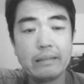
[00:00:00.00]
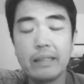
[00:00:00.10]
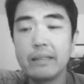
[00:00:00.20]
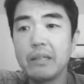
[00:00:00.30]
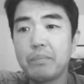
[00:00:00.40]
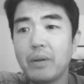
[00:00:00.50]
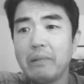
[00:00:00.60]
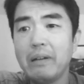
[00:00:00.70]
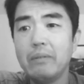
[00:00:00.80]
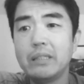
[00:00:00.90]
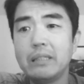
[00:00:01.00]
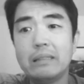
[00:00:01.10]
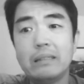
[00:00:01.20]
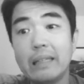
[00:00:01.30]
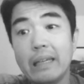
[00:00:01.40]
LinkedIn profile, which
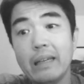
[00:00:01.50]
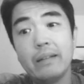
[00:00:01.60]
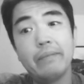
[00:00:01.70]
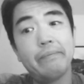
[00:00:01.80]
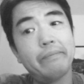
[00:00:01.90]
is, again,